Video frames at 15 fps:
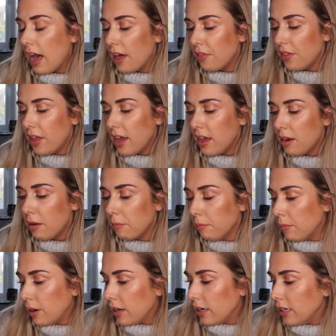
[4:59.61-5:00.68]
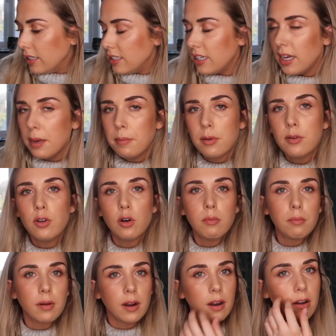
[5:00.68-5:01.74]
And then my tip
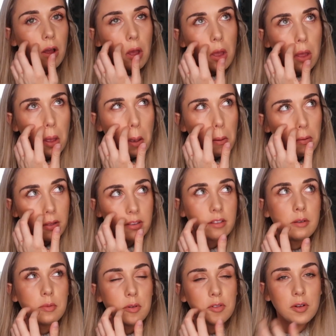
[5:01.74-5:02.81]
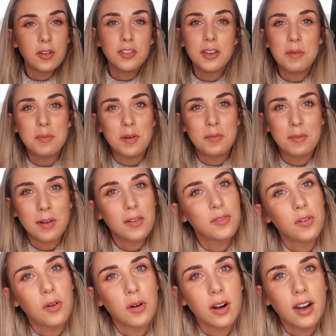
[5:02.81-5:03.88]
number
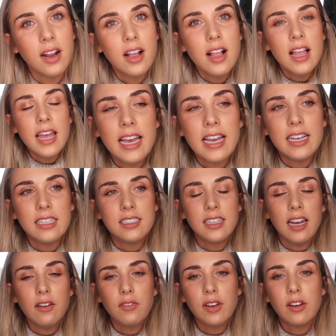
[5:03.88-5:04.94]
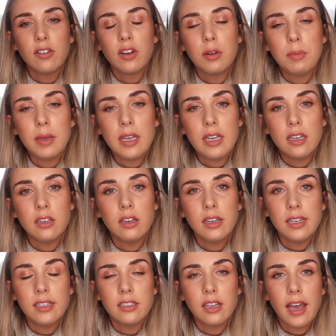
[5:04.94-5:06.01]
four is definitely going to be
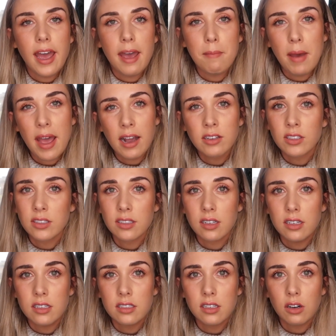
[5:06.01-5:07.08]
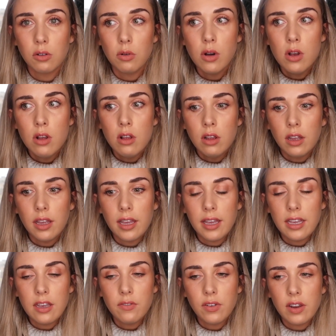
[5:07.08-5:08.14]
exercise. So
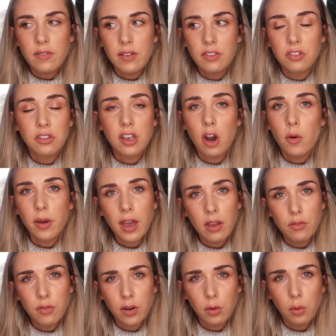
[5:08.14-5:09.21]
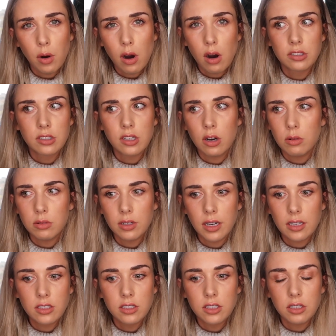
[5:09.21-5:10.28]
even if it's just going out for a walk, just going,
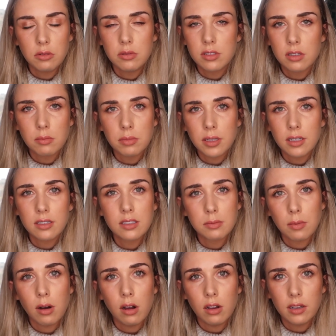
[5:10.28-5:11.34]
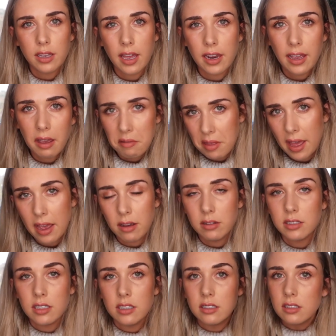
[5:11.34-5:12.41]
like, doing something small, getting out of the
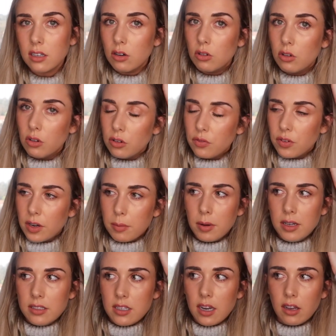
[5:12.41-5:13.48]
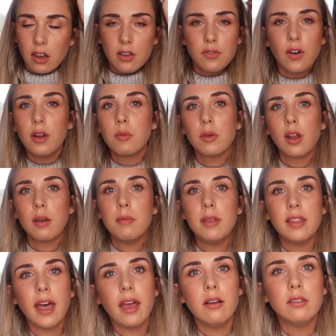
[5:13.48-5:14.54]
house is so good for your mindset. Like, I find when I'm
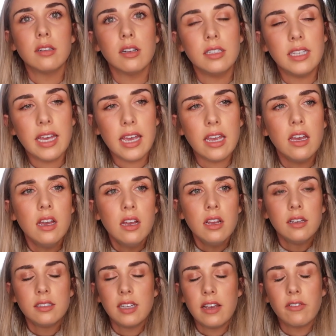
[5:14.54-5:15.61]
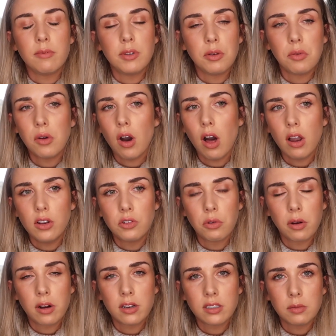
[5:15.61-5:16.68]
in the house all day, say if I'm doing college
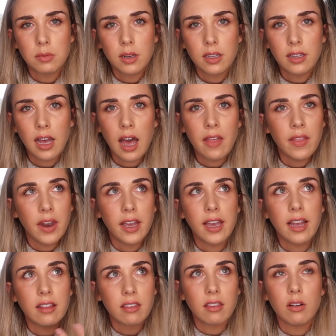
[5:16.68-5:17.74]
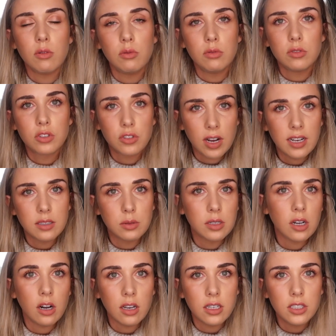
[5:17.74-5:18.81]
work or something like that, and then I get so stressed
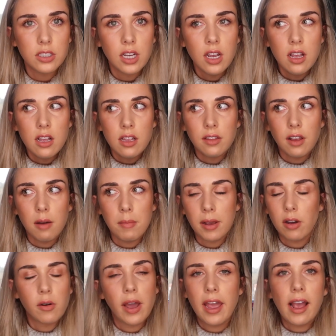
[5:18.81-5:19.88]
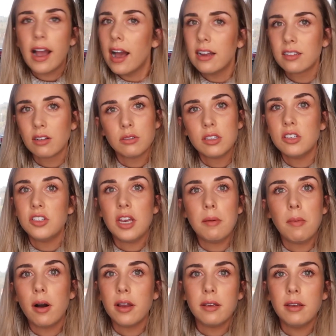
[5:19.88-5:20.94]
with college, I'm like, okay, I can't go to the
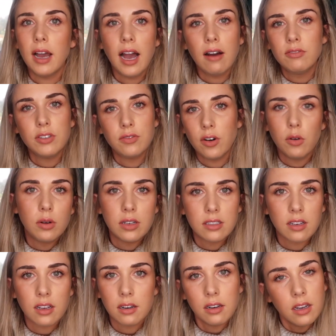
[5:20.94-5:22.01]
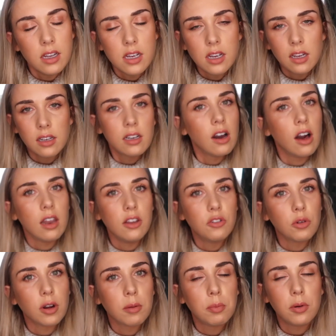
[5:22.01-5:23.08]
gym, I have to focus on
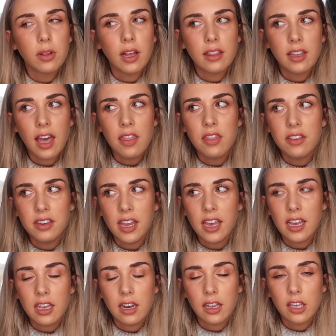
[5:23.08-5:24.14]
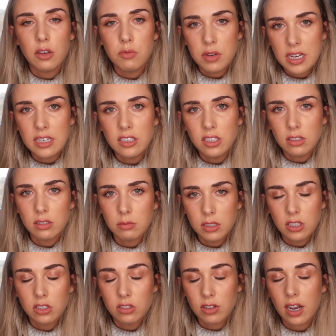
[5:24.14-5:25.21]
college work. But at the end of the day, like, you need to do
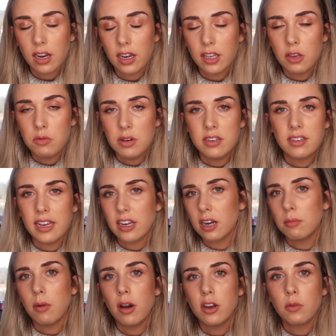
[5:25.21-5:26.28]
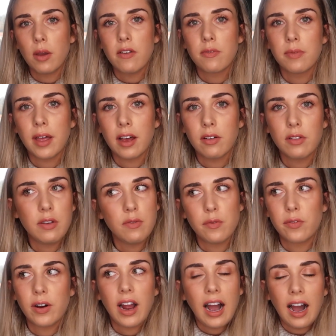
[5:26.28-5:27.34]
something to distract you. Like, you need to take your mind away from that, even
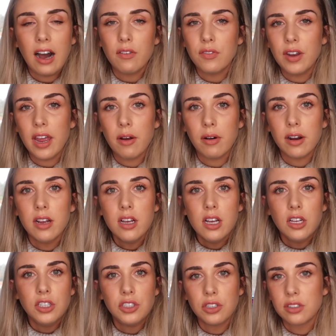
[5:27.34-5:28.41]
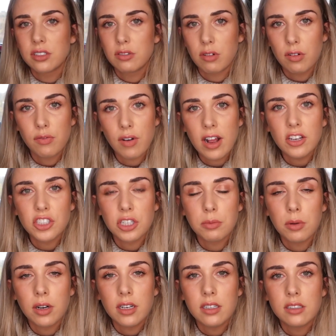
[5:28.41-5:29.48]
for half an hour, just to refresh your
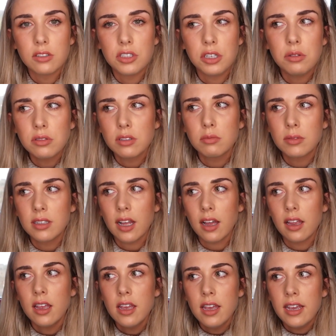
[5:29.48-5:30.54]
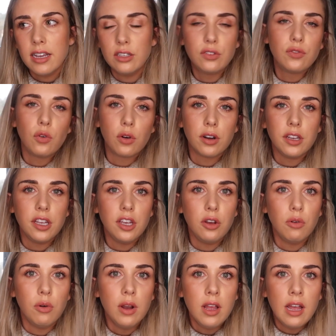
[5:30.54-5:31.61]
mind. So do something that is for
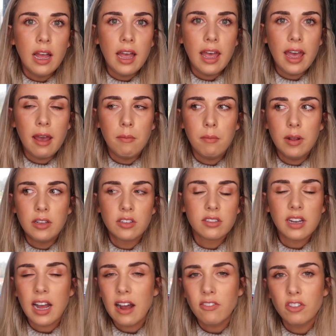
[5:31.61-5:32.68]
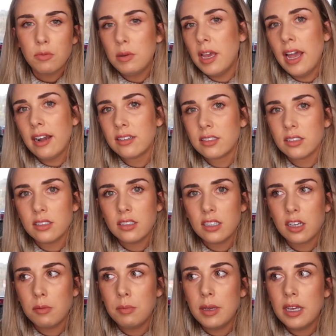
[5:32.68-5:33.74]
you. It doesn't have to be exercise.
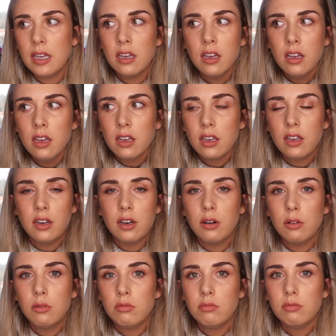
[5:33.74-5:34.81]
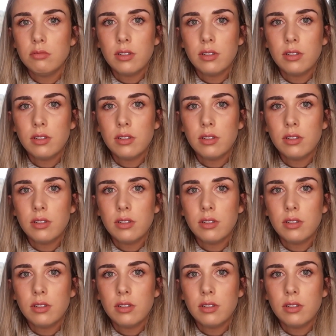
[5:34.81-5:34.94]
It can be, you know,